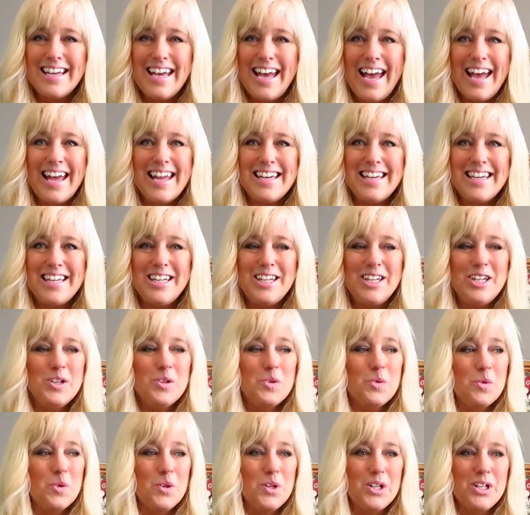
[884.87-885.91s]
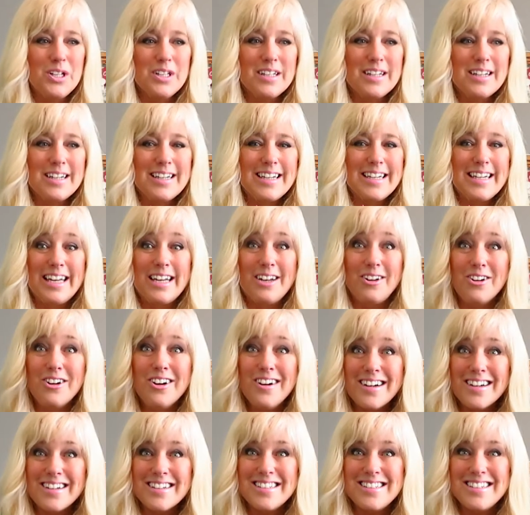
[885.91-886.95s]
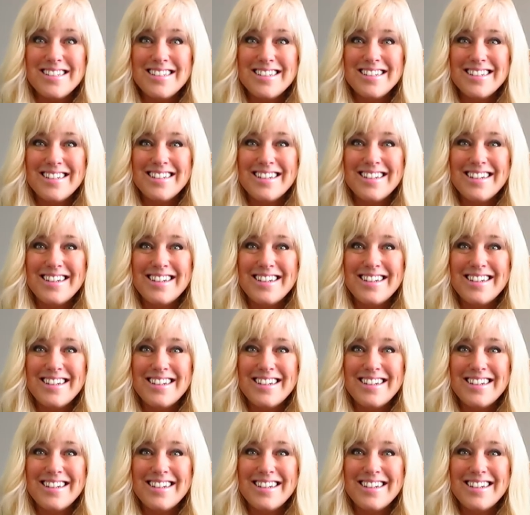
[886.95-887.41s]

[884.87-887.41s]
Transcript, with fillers: and you will get hooked.